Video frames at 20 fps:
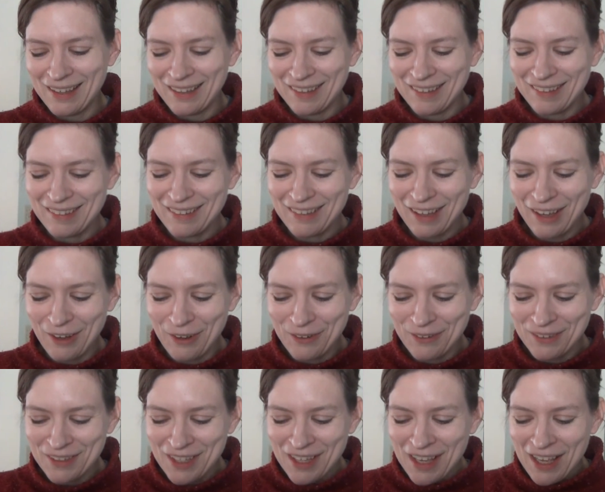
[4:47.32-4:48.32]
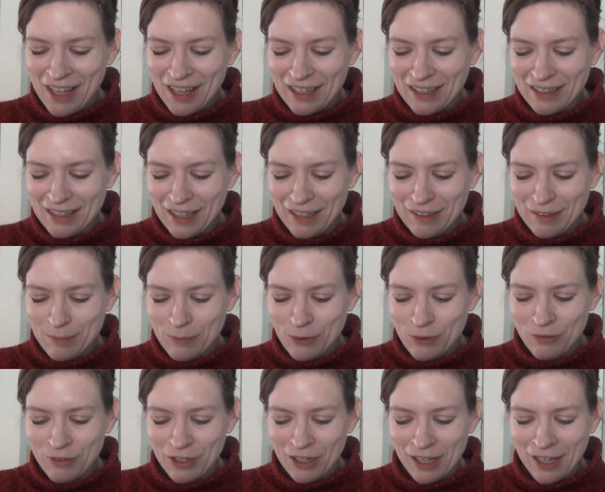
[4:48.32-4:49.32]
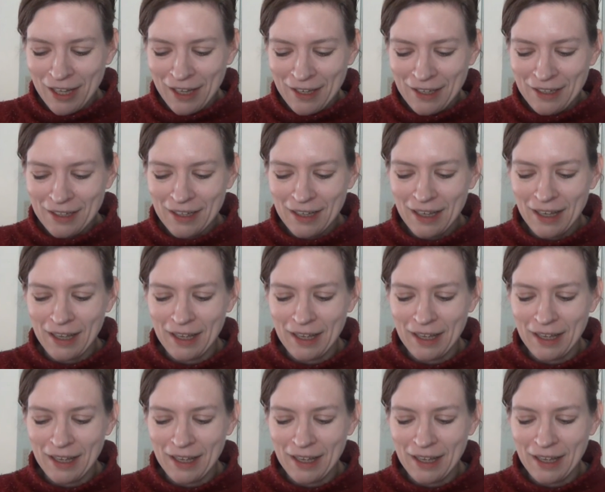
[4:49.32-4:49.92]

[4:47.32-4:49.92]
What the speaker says: So, let's move on.